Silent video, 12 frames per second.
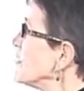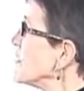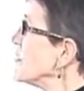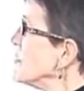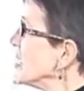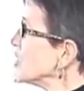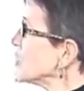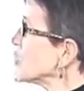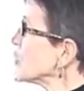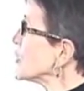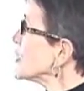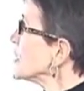the
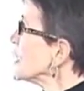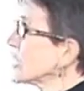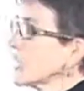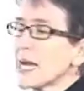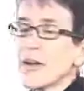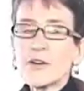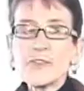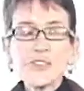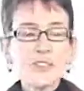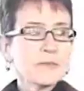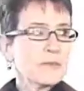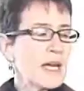minister
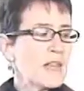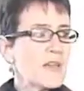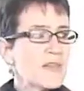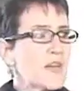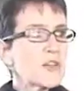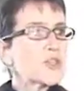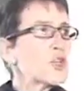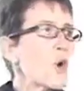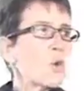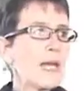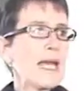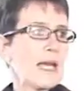declares that there's
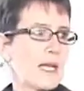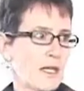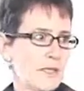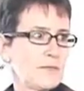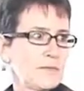no link